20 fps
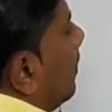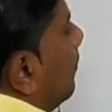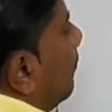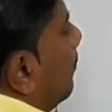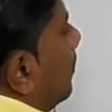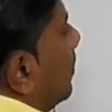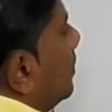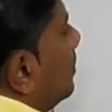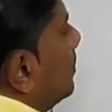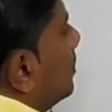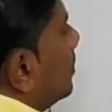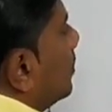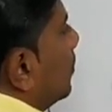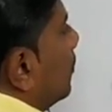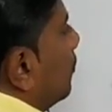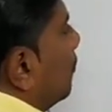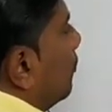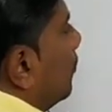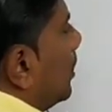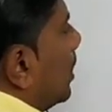
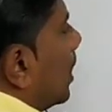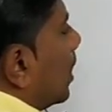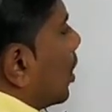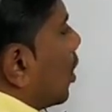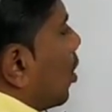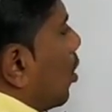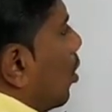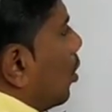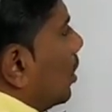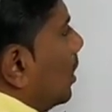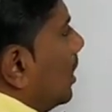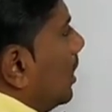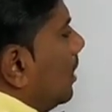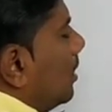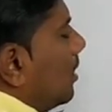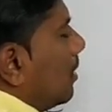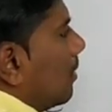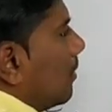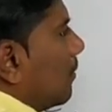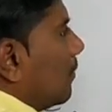reference, we are
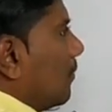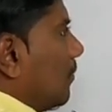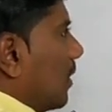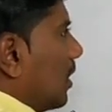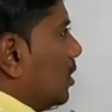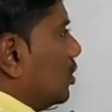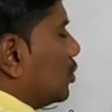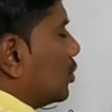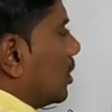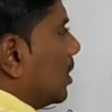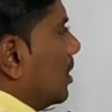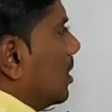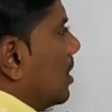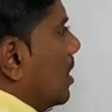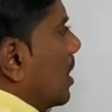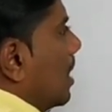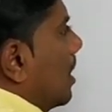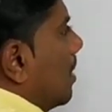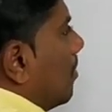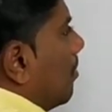calling
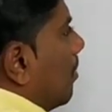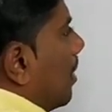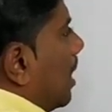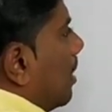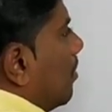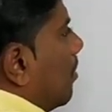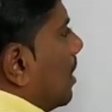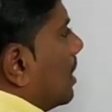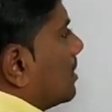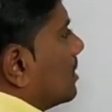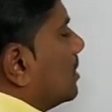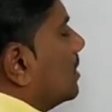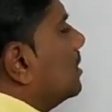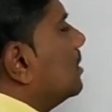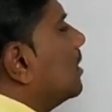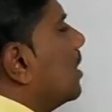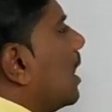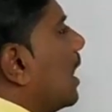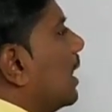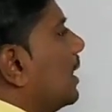function by passing
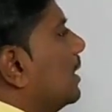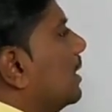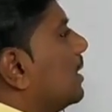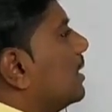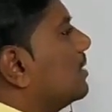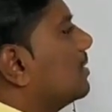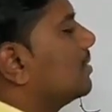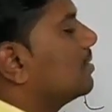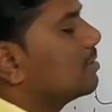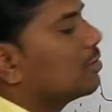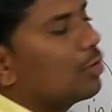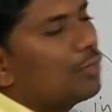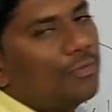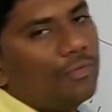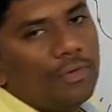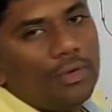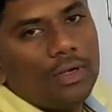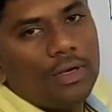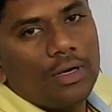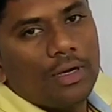the addresses of
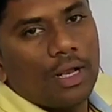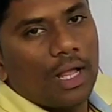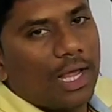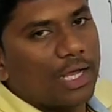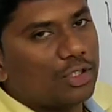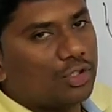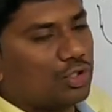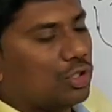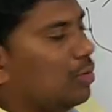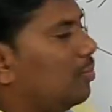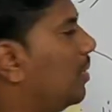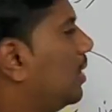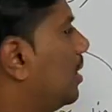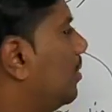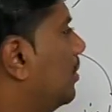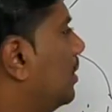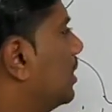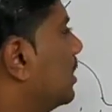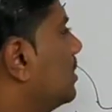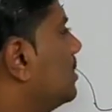actual
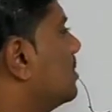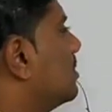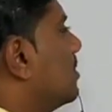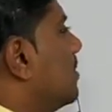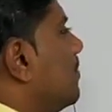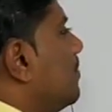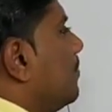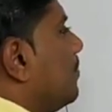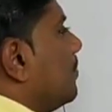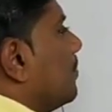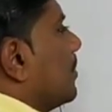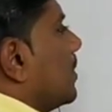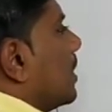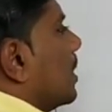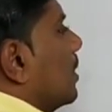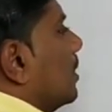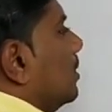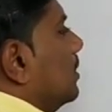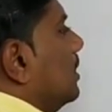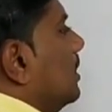parameters.
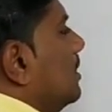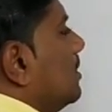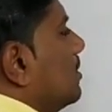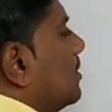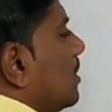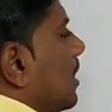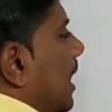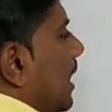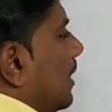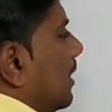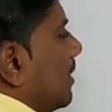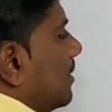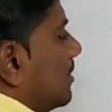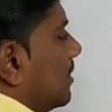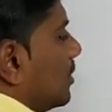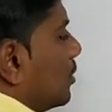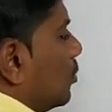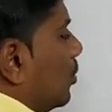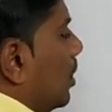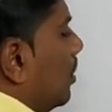These
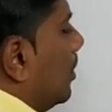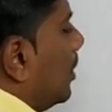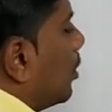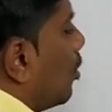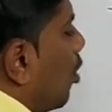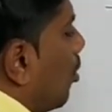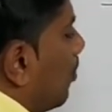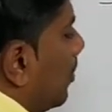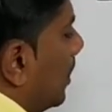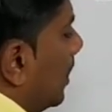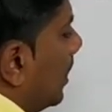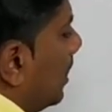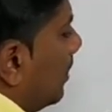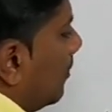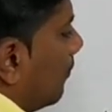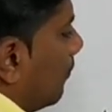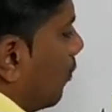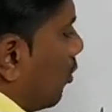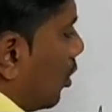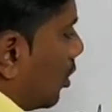addresses will be copied
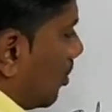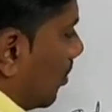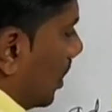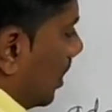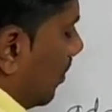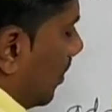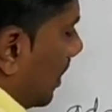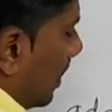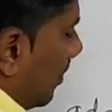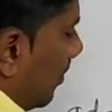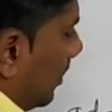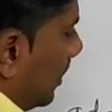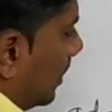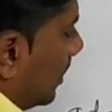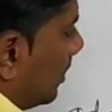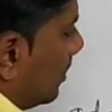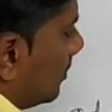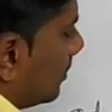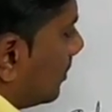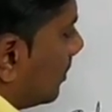in formal
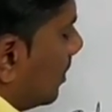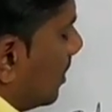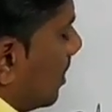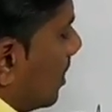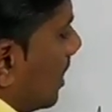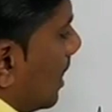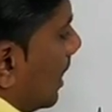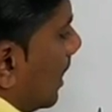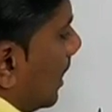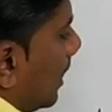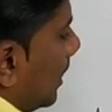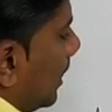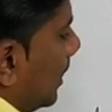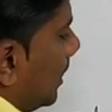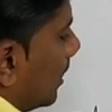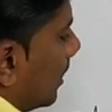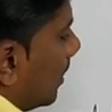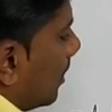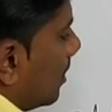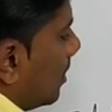parameters.
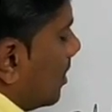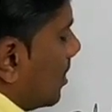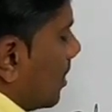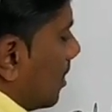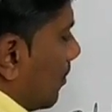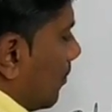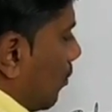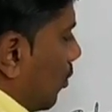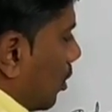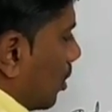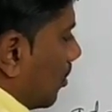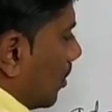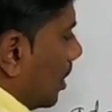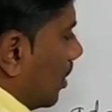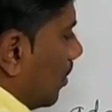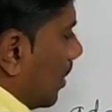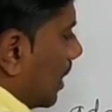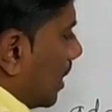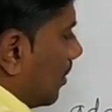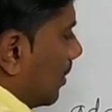Here formal
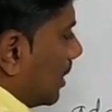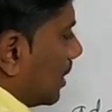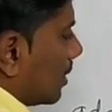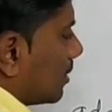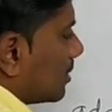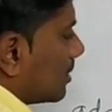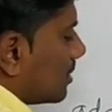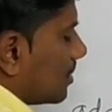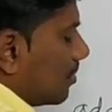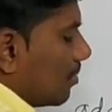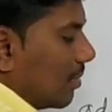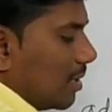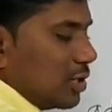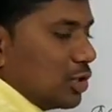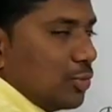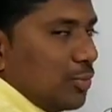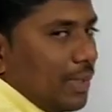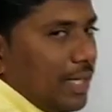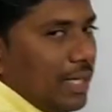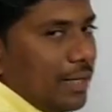parameters
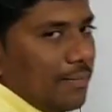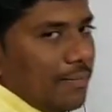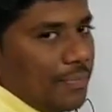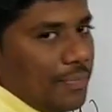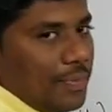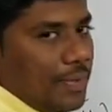must be